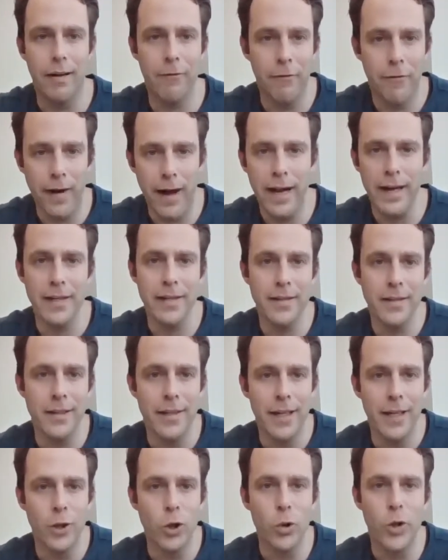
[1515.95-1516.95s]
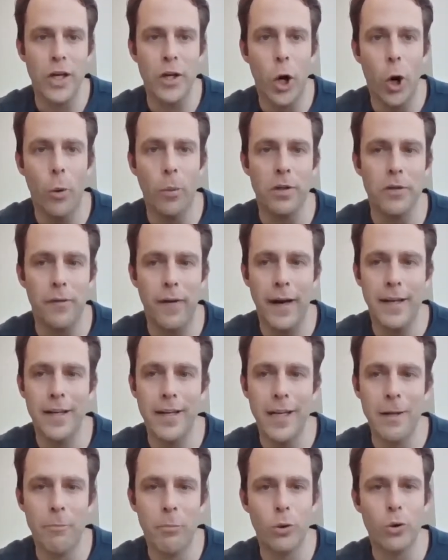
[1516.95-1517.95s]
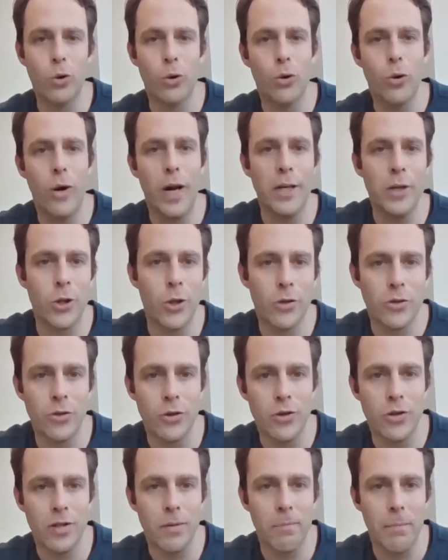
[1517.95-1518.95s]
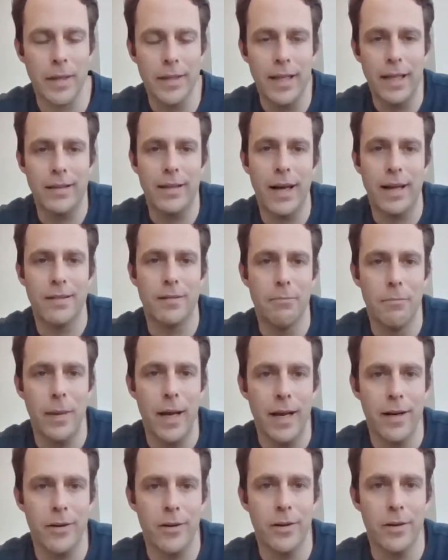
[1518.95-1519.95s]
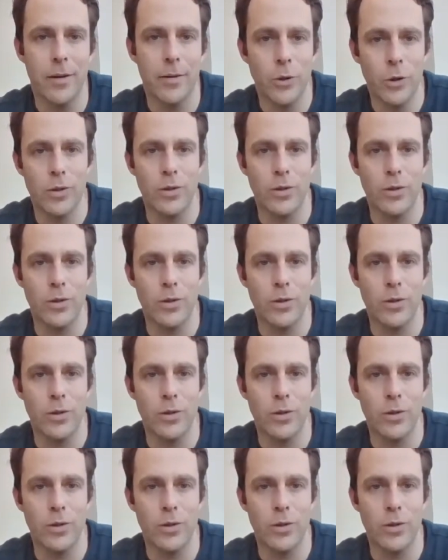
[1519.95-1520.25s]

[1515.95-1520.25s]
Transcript: fine, you can always find an input to crash your system, but that doesn't matter.